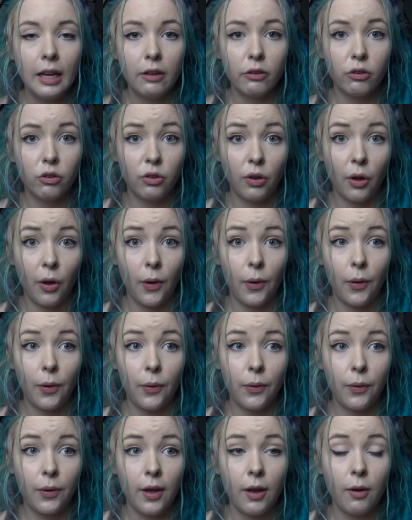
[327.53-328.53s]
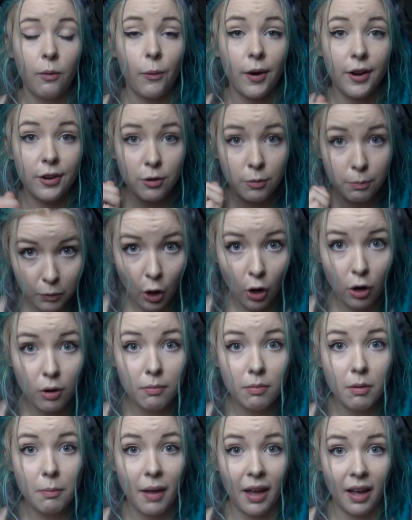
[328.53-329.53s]
So when you
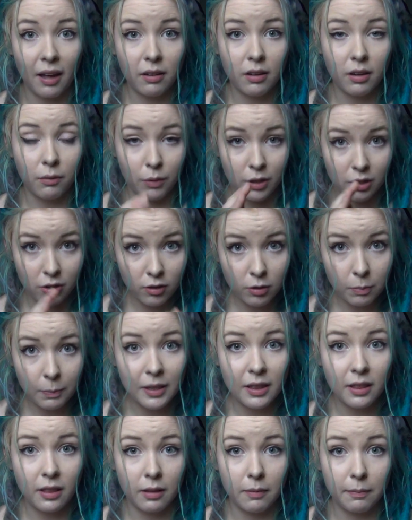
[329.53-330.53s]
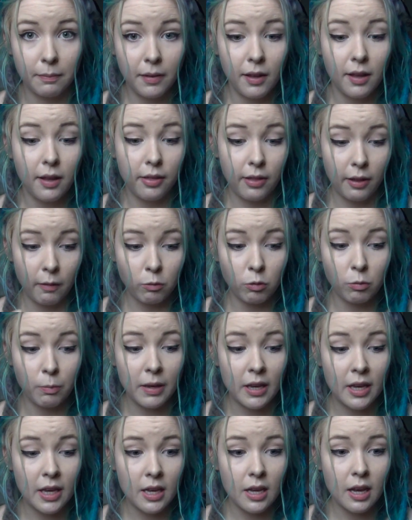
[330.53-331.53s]
comb them out and when you split them, there will
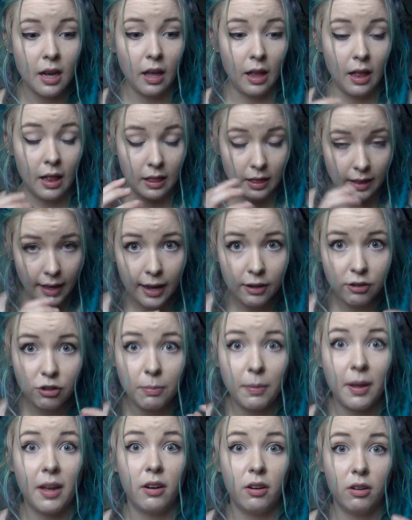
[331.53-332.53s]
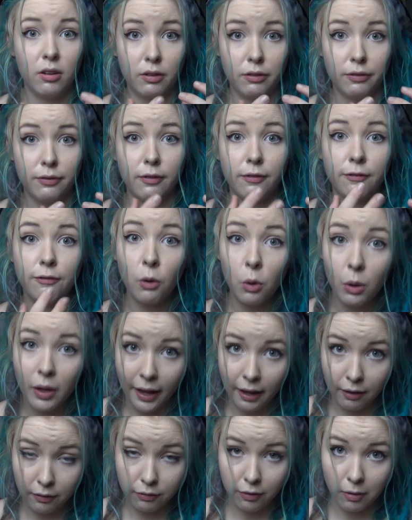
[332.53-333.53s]
be a large amount of
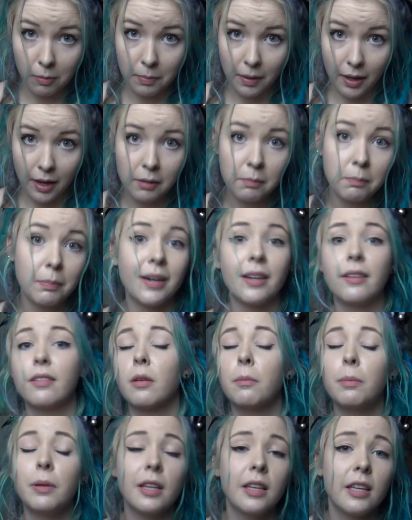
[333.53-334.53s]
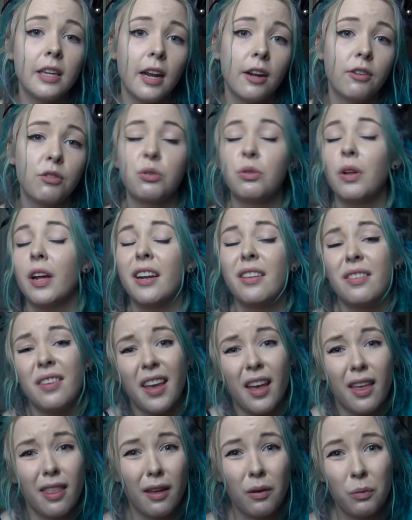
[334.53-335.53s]
fallout from that, but it's completely natural and it's
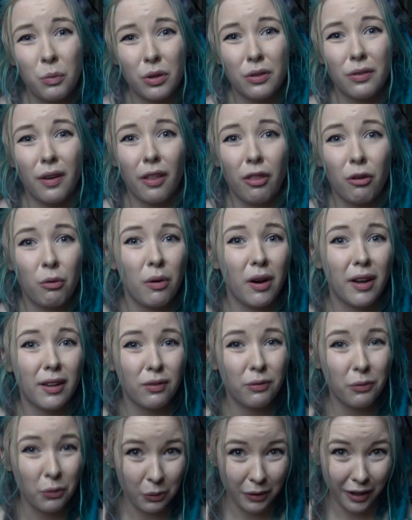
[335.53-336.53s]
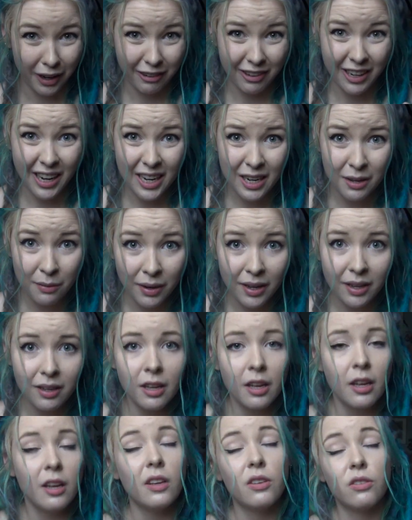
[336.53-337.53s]
hair that would have otherwise fallen out anyway.
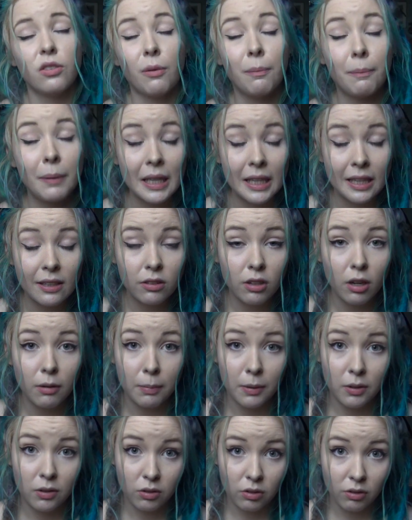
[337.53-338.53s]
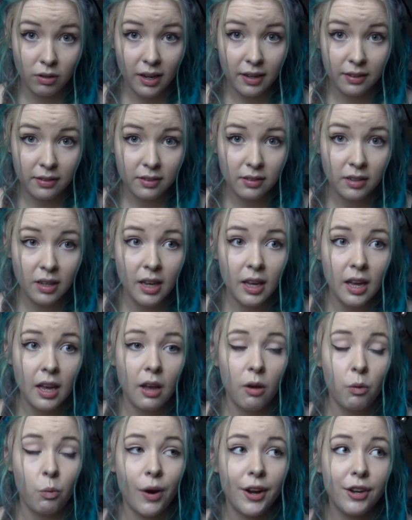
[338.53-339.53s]
So please don't be stressed.
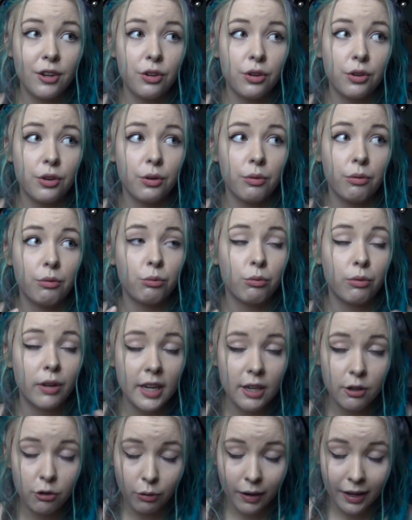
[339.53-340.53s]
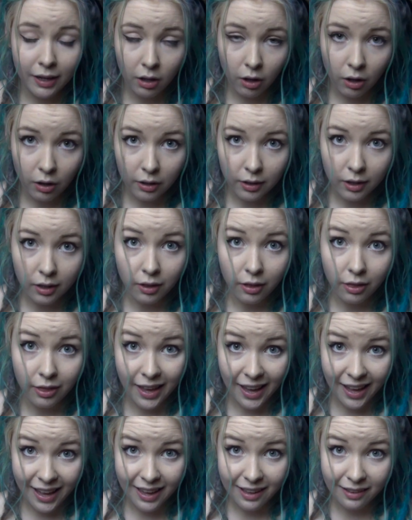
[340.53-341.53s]
When you re-dreadlock the
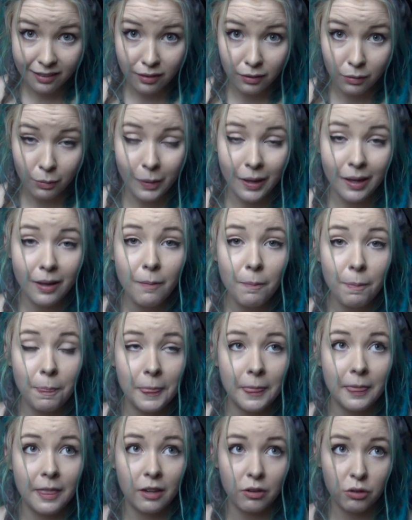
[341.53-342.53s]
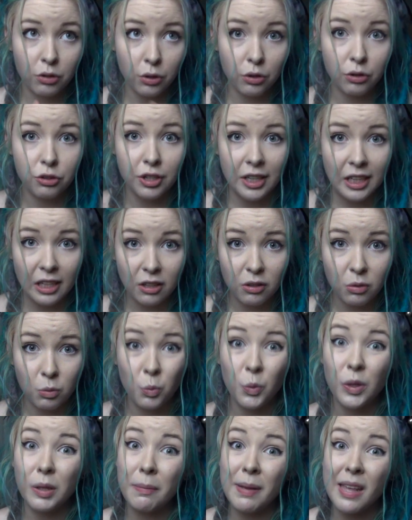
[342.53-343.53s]
hairs as well, the two dreadlocks
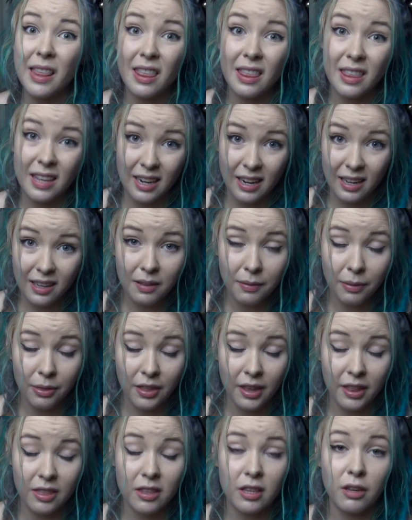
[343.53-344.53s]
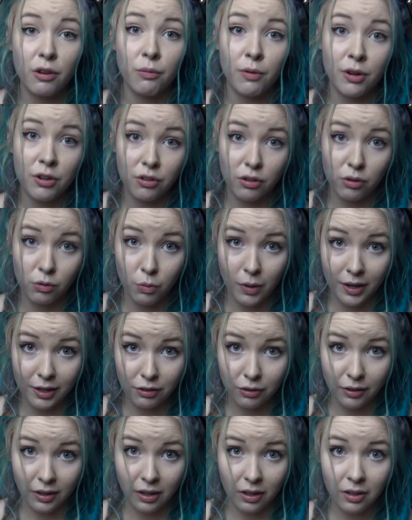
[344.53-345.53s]
will be thinner than the original one
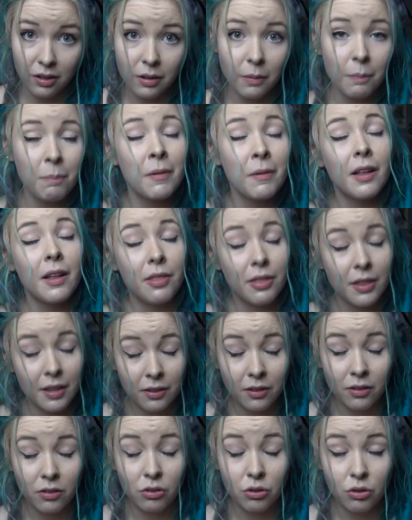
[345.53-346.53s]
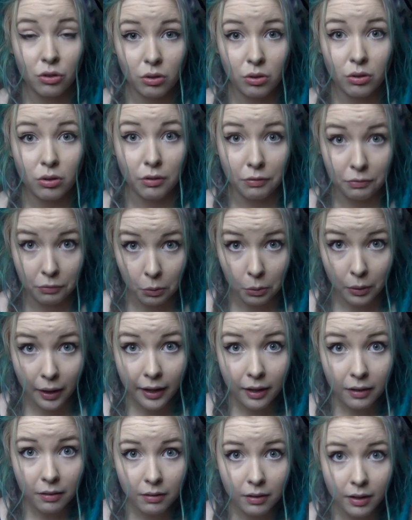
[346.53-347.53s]
dreadlock. This is due to
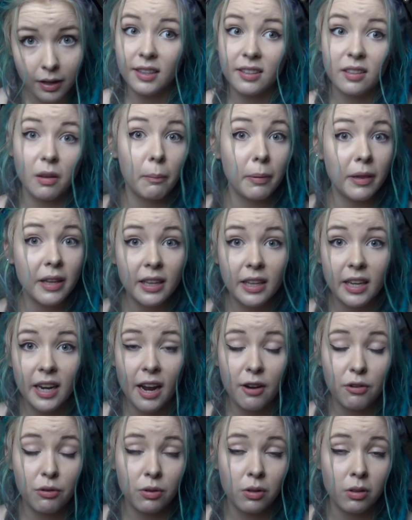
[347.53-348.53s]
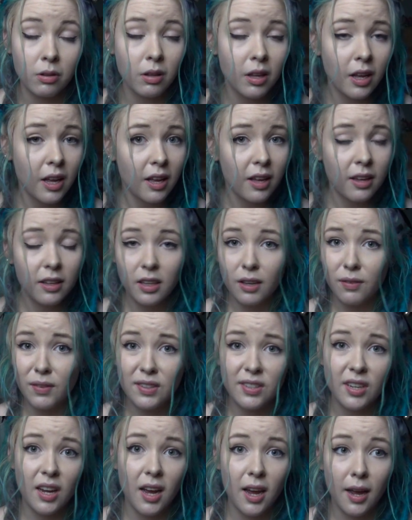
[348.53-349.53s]
fallout. It's completely natural. Given
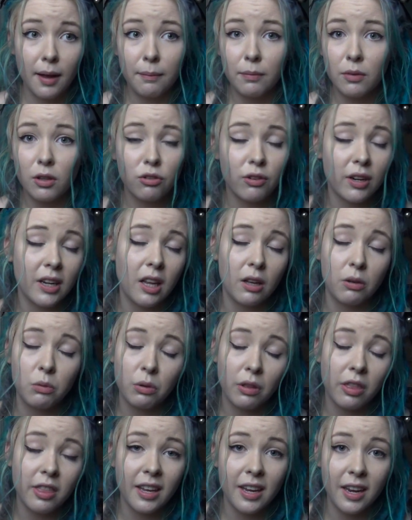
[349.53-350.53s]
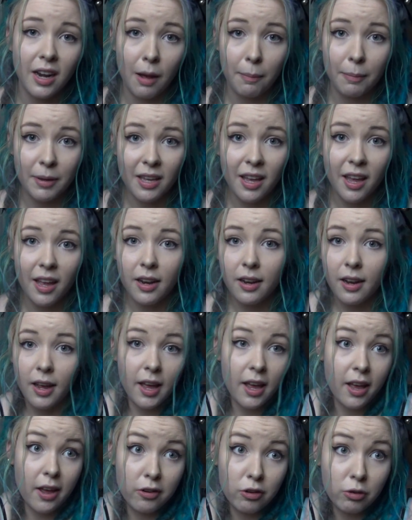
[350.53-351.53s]
time, the dreadlock will thicken up again
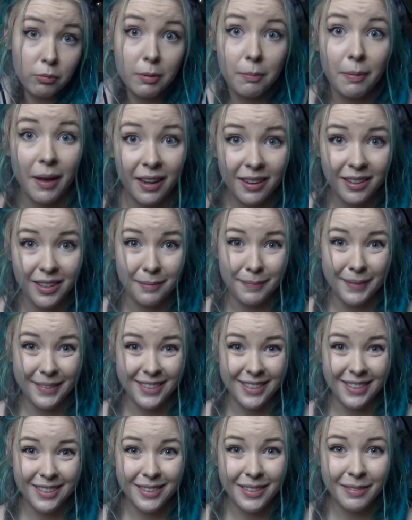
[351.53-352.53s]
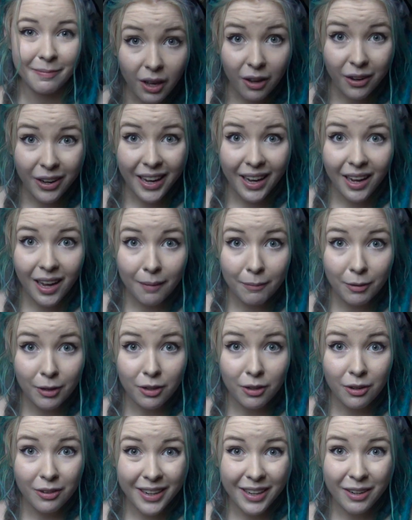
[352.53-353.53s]
and you'll be back in business. Okay, I'm
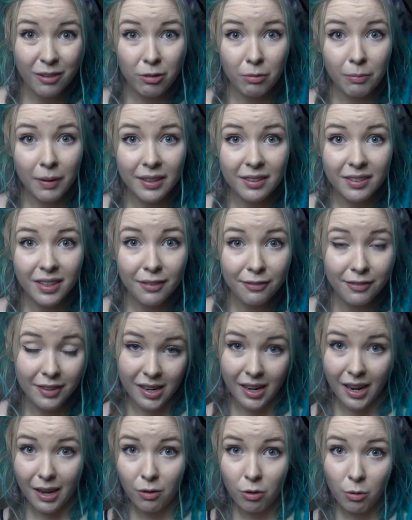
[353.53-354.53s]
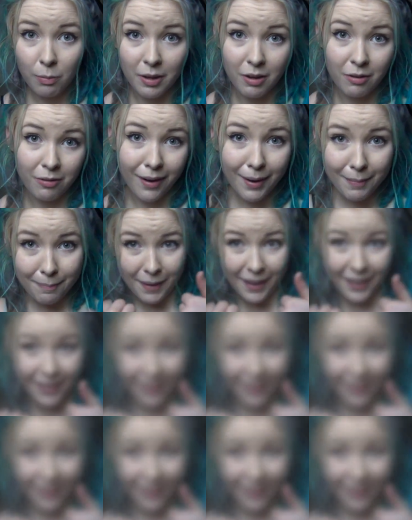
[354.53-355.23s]
gonna go get all my stuff and I will be right back.